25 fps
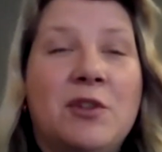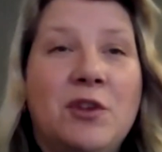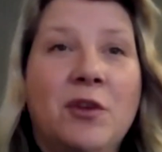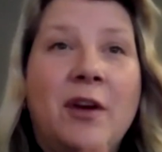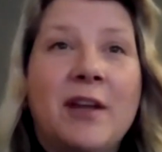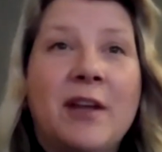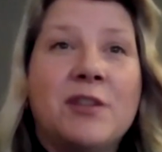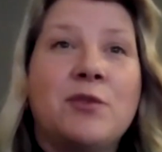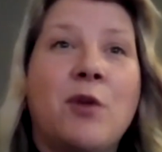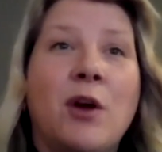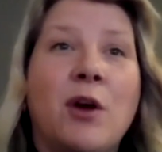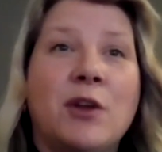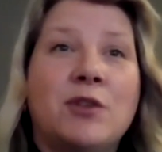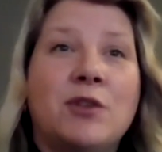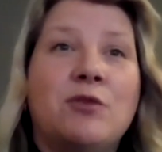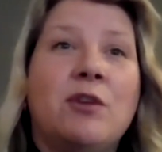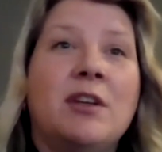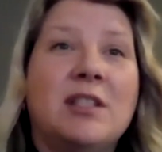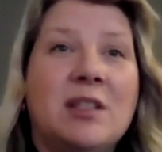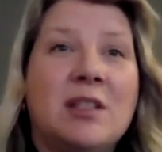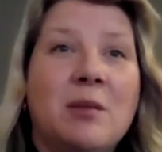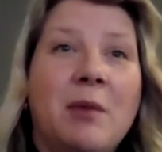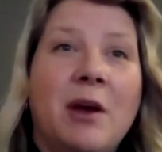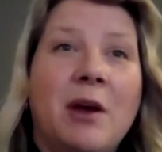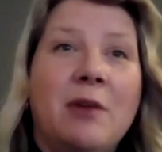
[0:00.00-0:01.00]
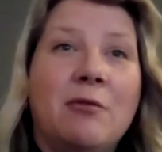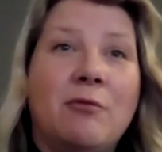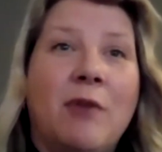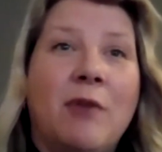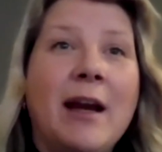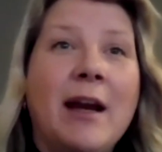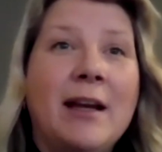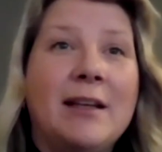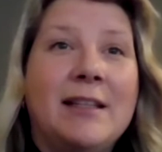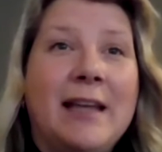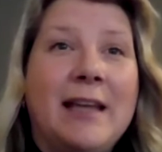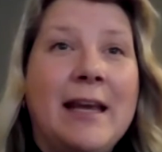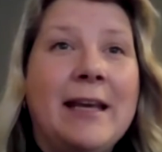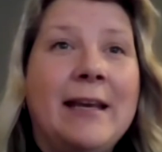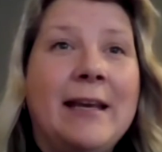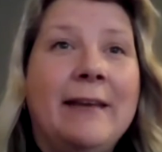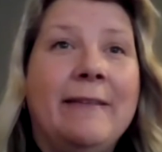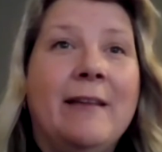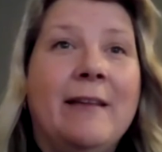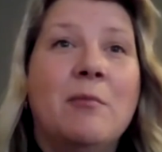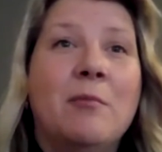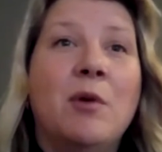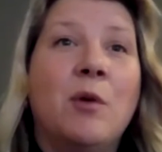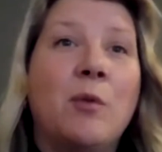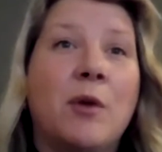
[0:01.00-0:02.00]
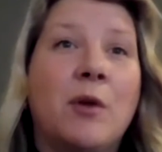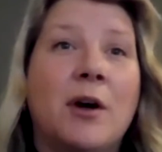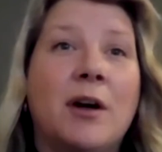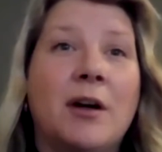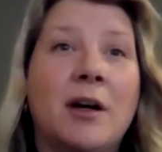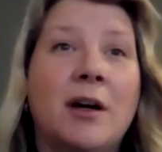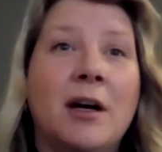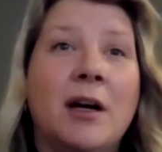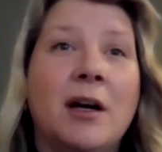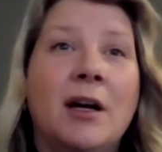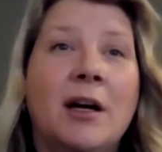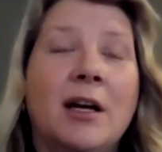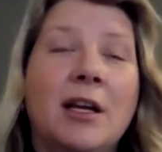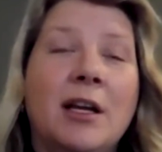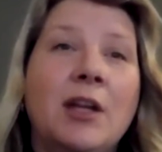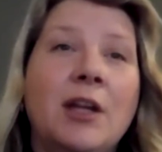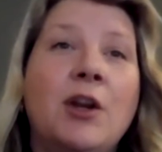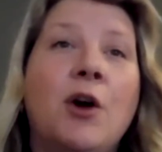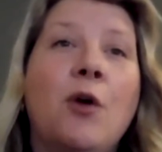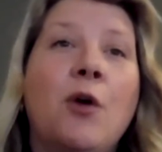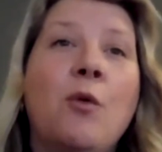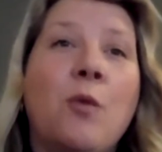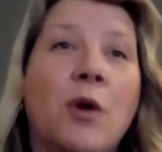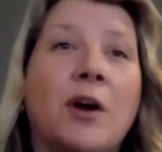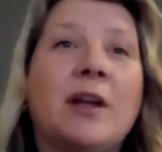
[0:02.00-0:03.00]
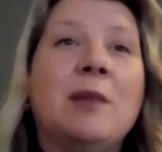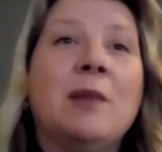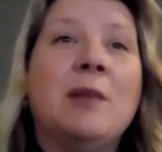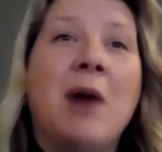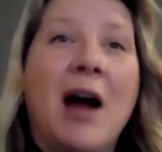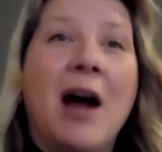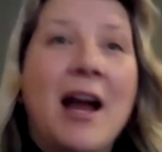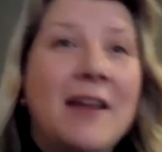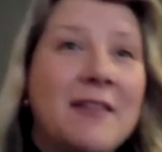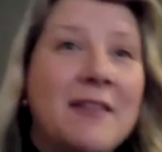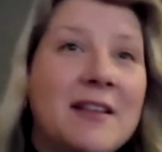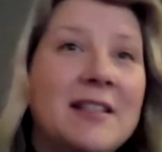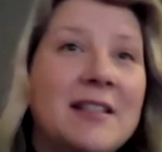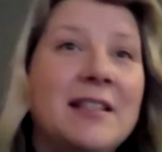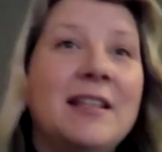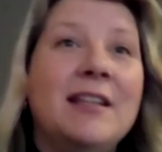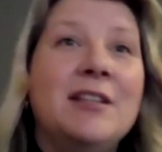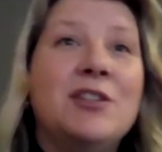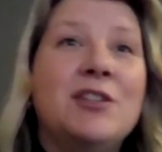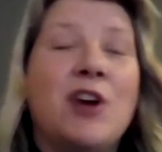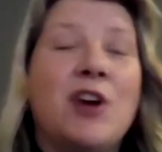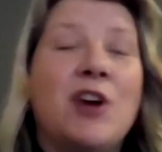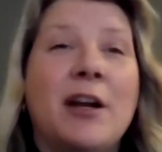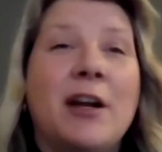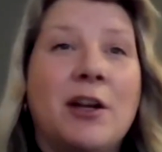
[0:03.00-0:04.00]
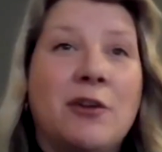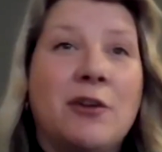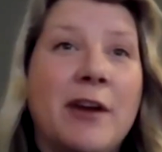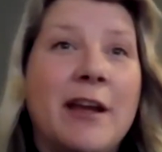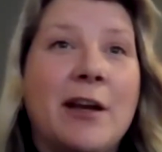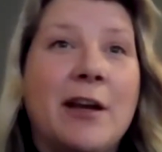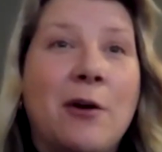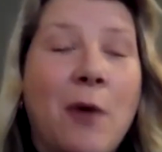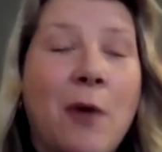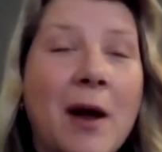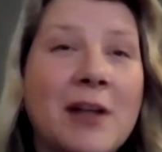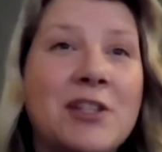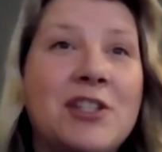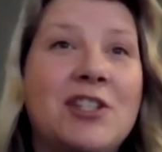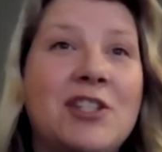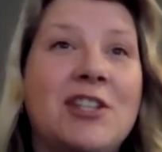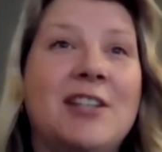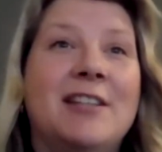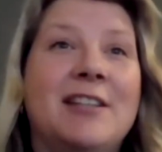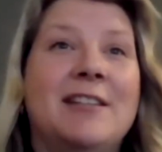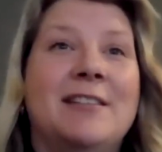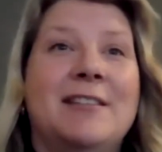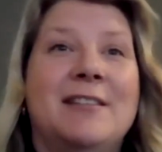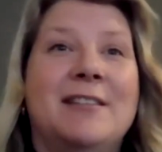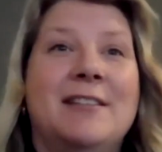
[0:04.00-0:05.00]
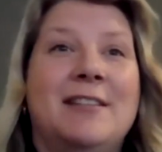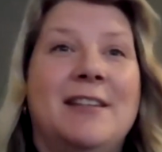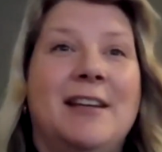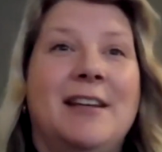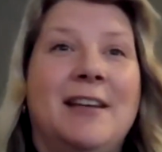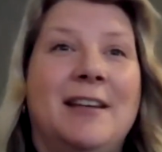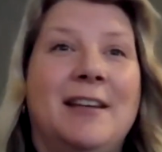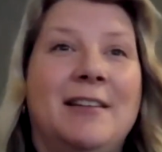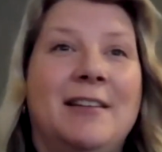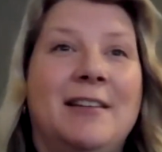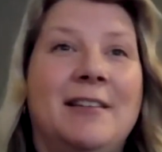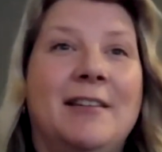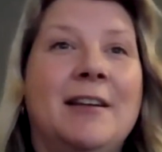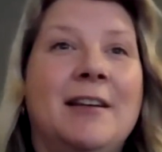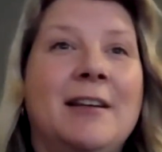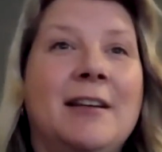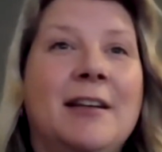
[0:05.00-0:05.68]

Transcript: You guys are all stressed about taking them, but we're, working behind the scenes trying to create questions and,